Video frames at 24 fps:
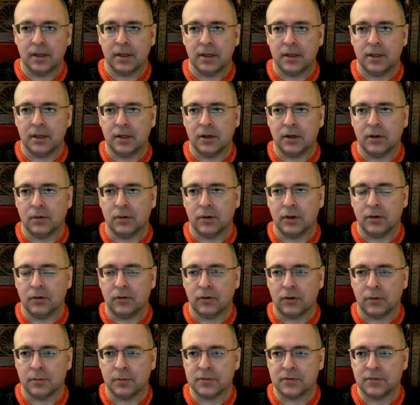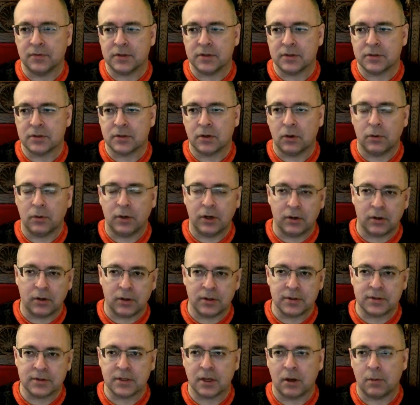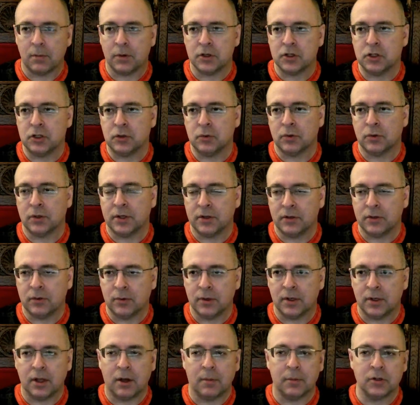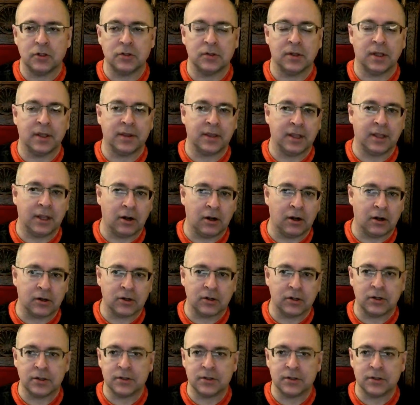in terms of its coherence, how much you were into it, how much you like the characters,